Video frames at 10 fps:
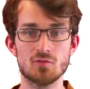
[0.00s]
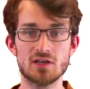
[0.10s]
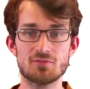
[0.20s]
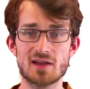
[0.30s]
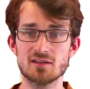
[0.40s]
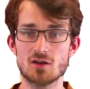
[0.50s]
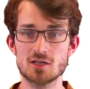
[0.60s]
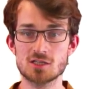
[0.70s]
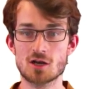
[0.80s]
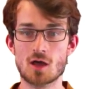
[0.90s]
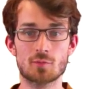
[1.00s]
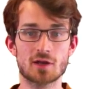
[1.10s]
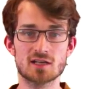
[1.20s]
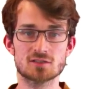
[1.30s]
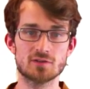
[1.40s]
We define the logical
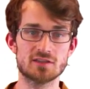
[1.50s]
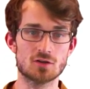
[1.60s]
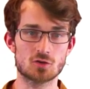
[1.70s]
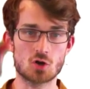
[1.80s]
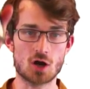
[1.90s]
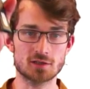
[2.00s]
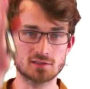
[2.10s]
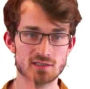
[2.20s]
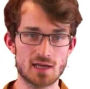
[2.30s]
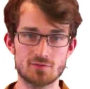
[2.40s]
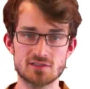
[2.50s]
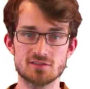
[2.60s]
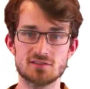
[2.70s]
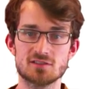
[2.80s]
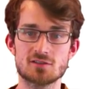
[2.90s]
operators with the cuts we
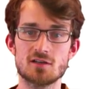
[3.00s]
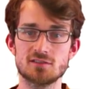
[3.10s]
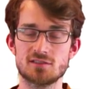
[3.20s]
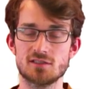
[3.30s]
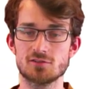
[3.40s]
just discussed.